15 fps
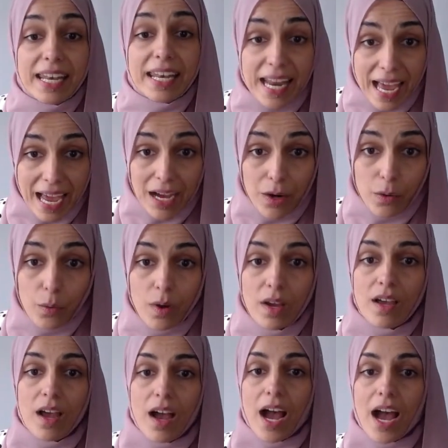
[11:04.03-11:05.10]
now.
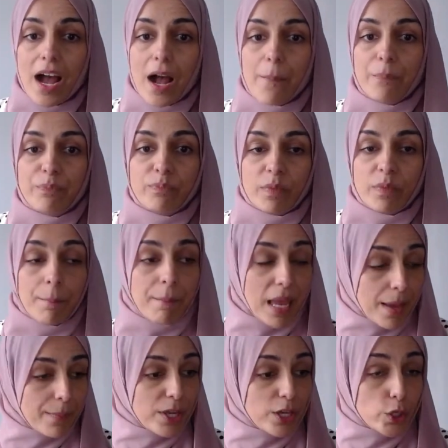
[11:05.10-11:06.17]

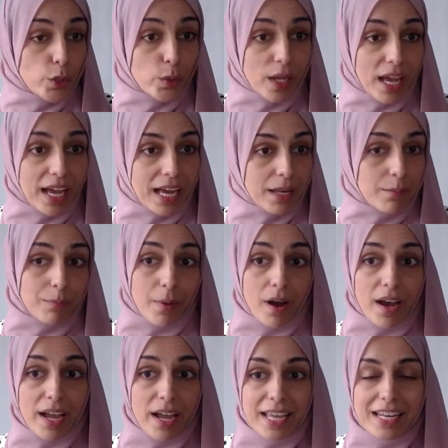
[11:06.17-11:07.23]
Maybe you can
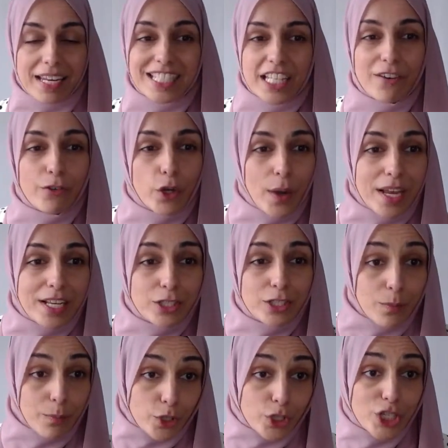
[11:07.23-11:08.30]
buy in, instead of going to the
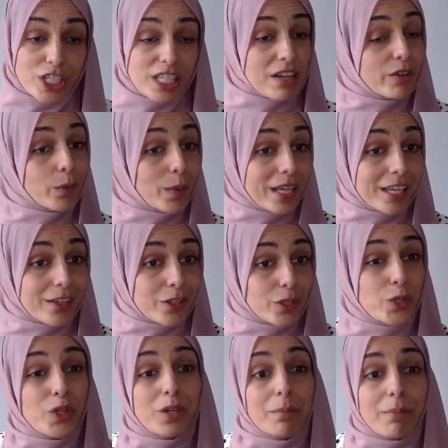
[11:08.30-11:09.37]
butcher's every week,
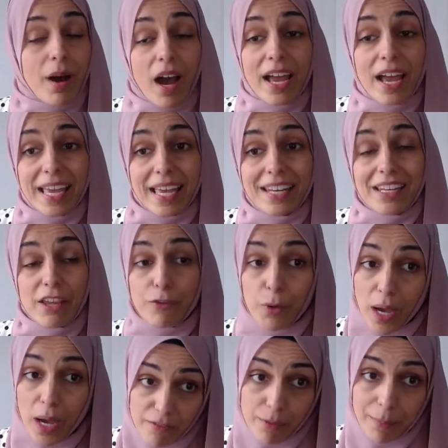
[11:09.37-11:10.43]
you can buy in, if you
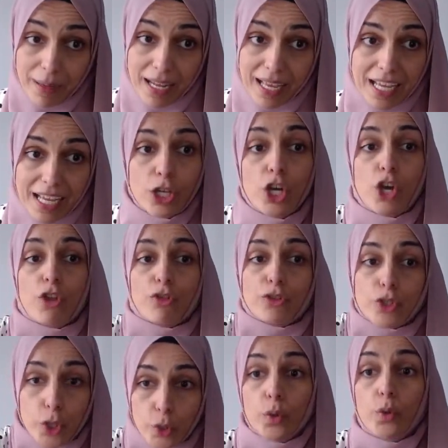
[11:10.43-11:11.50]
have a plan,
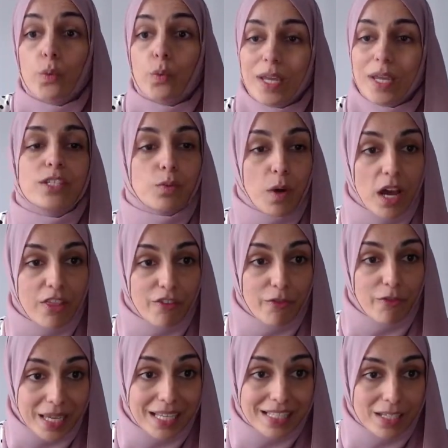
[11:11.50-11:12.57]
2 weeks worth of
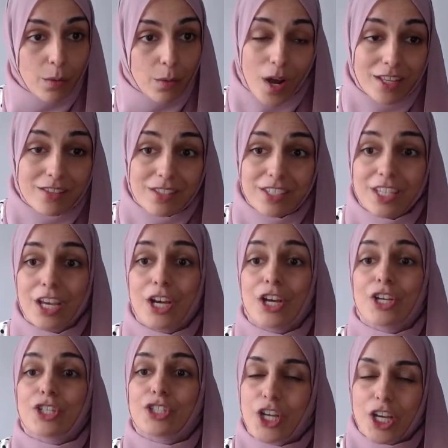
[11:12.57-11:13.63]
meats at once,
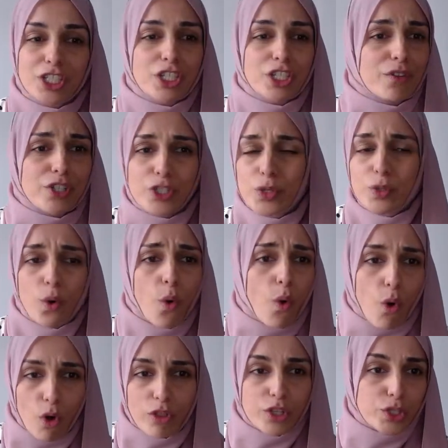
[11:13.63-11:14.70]
just to reduce
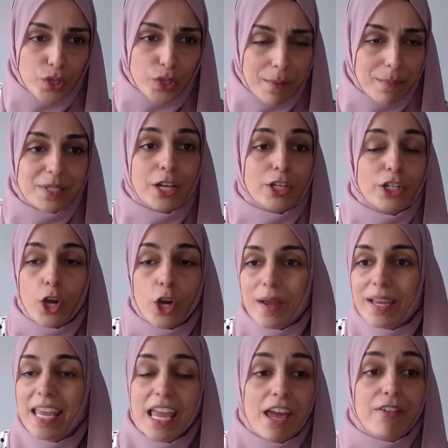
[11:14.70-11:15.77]
all the trips that
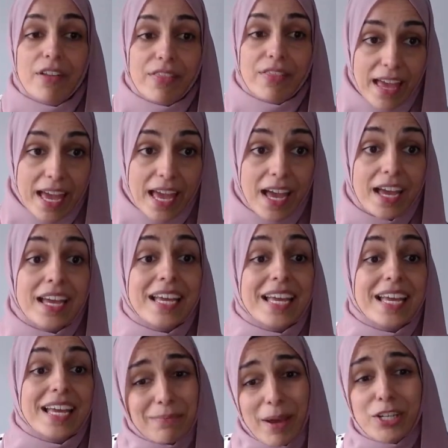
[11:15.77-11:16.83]
going here and there,
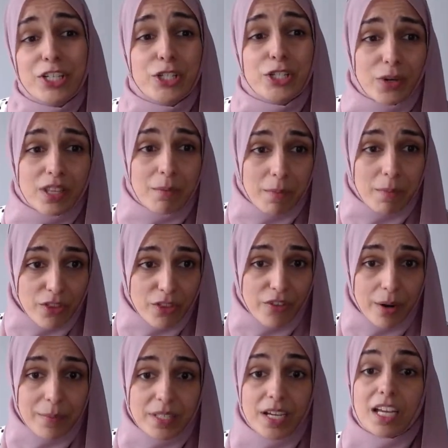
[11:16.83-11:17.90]
especially during the month of
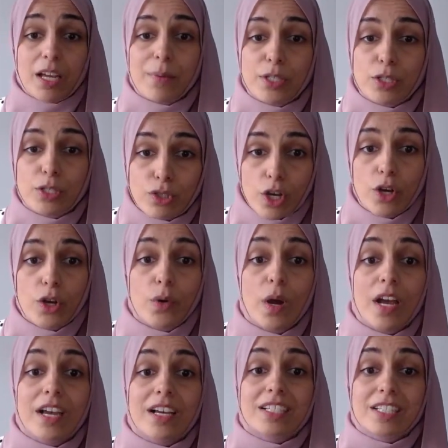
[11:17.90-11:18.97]
Ramadan, can be so
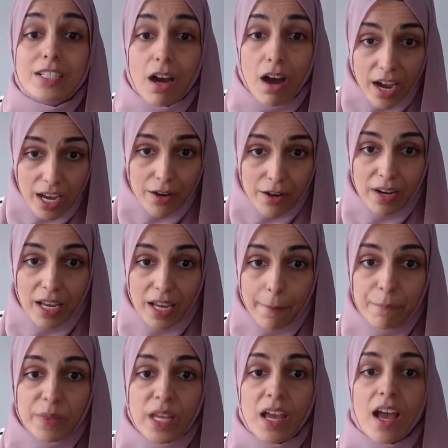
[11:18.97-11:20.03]
tiring.